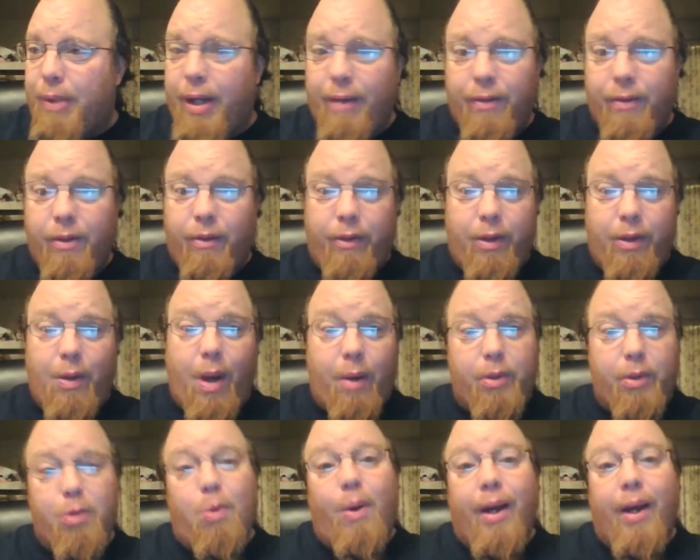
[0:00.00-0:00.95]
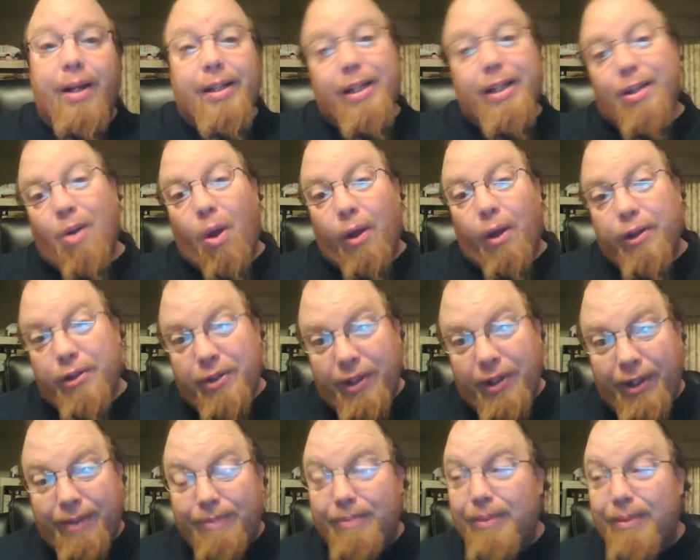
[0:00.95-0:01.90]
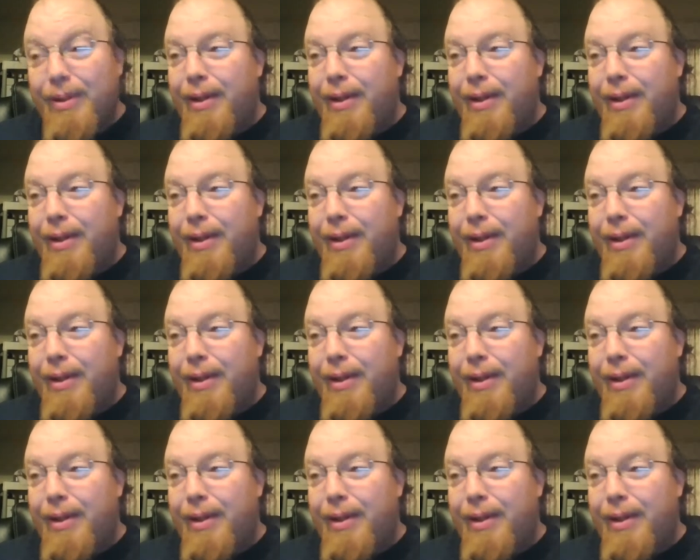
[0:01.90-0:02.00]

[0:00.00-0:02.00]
playing for a few hours while I did laundry.